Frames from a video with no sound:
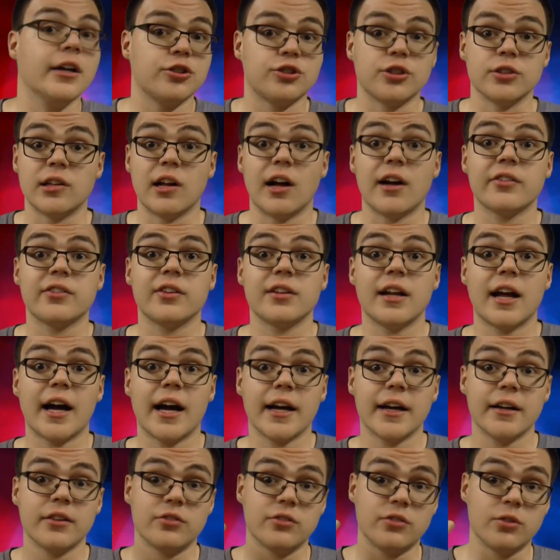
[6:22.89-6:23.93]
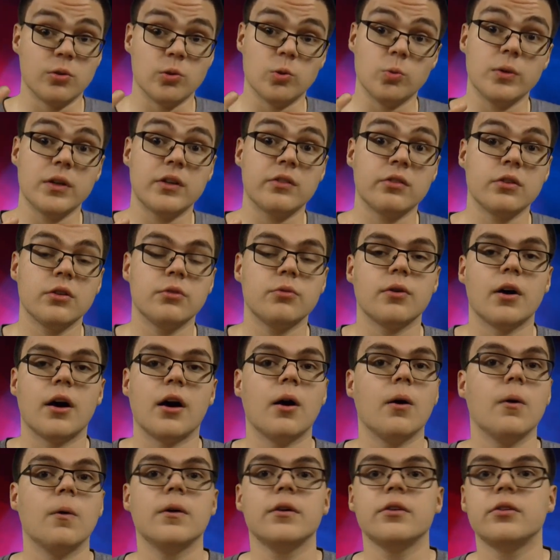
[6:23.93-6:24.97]
she lost to Nia 2 weeks in a
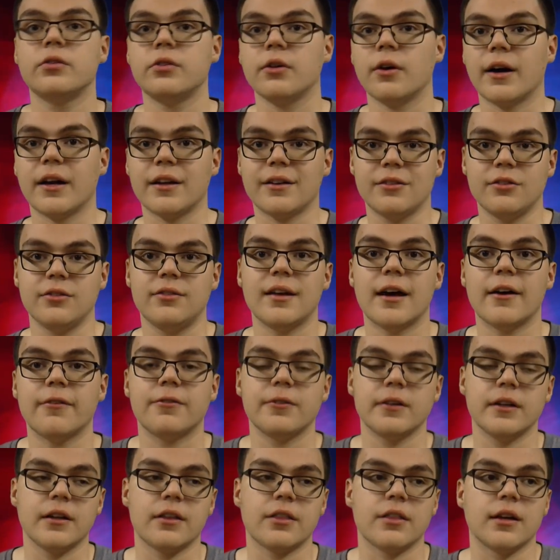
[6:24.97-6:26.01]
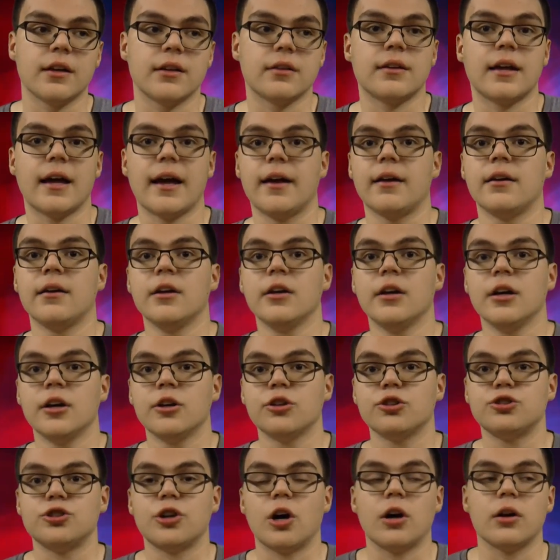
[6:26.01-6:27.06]
row, so I definitely think that
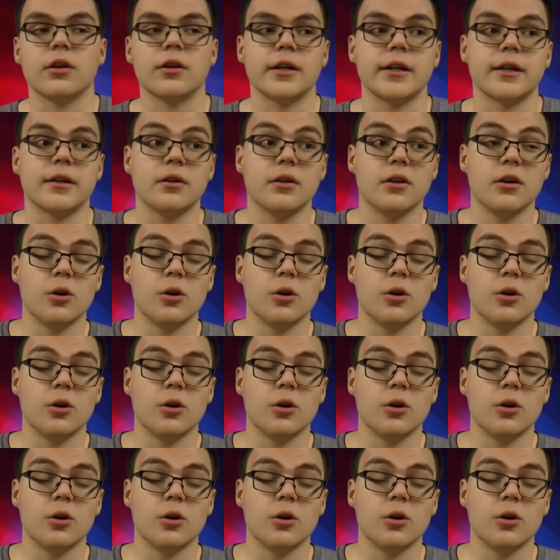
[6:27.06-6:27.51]
Charlotte